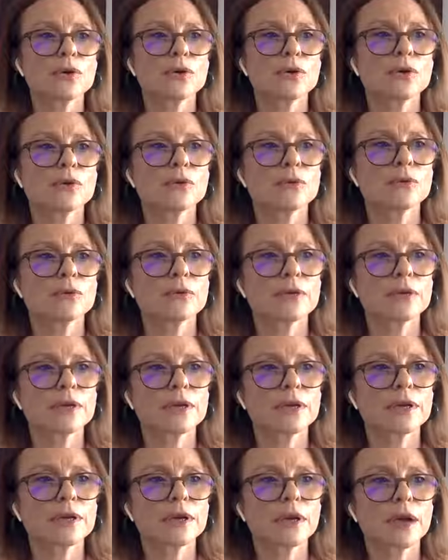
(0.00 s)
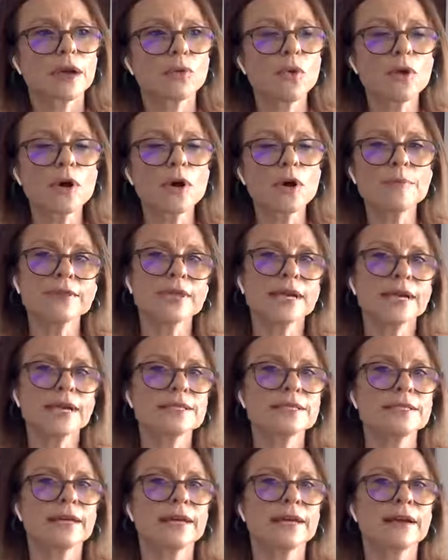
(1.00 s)
So I woke up the
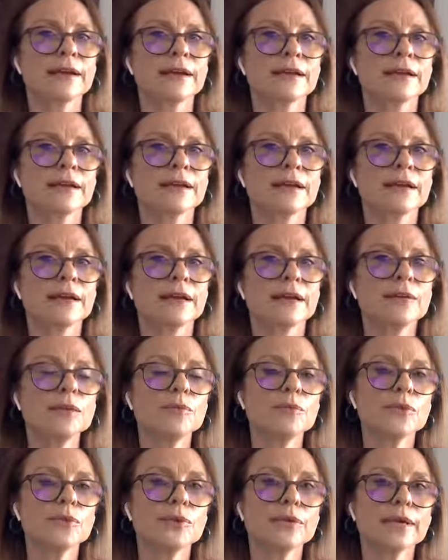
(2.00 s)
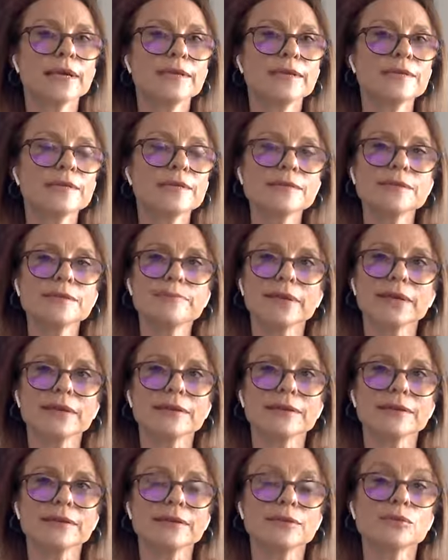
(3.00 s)
next day and the mood had
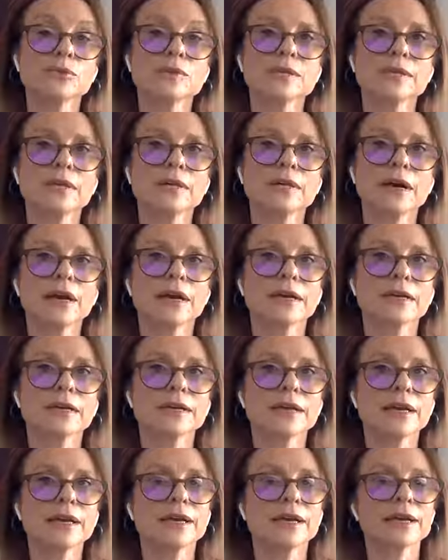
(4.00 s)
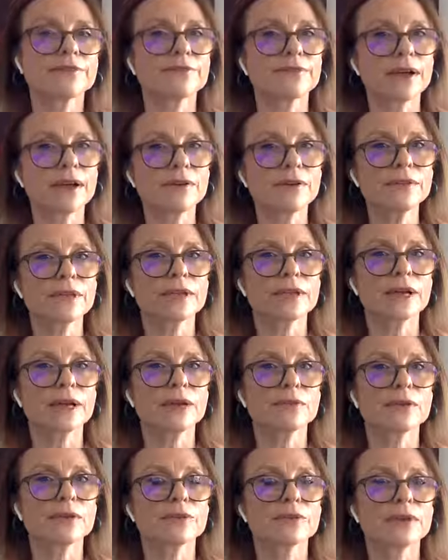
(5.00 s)
dissipated. It was gone. And I found that
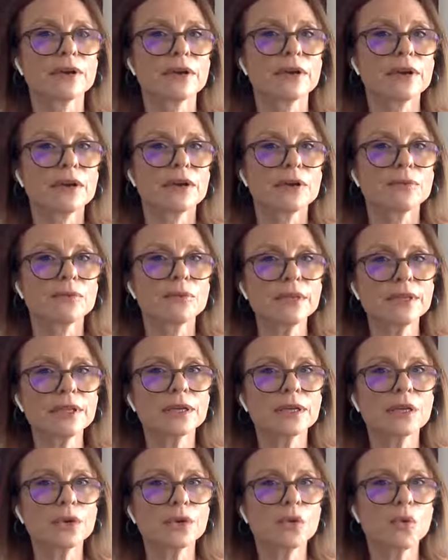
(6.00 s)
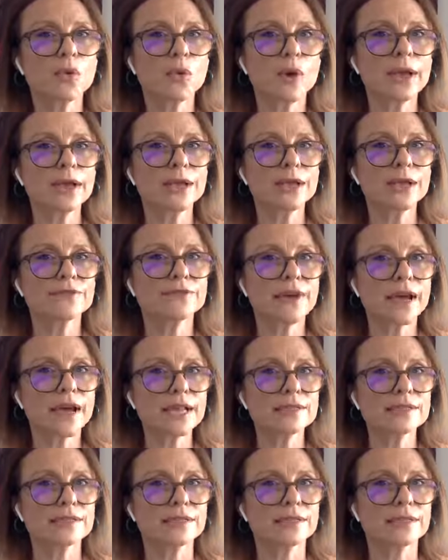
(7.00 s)
I was really quite
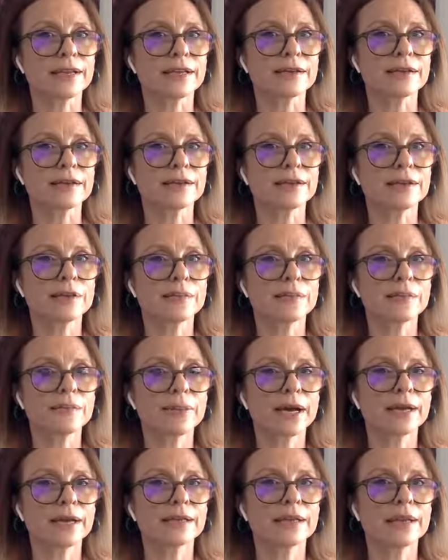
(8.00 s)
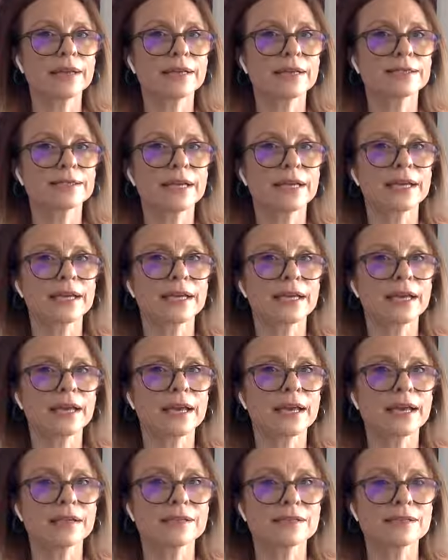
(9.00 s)
fascinated by that day,
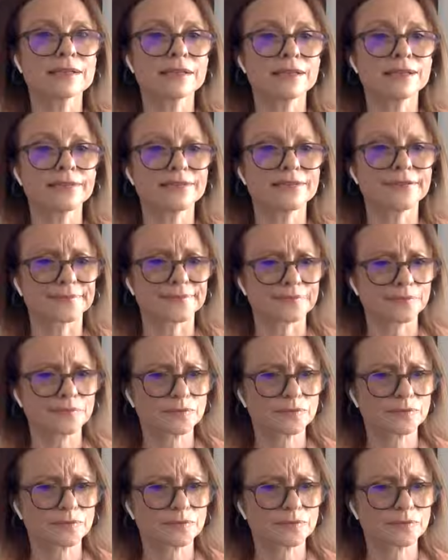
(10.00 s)
as if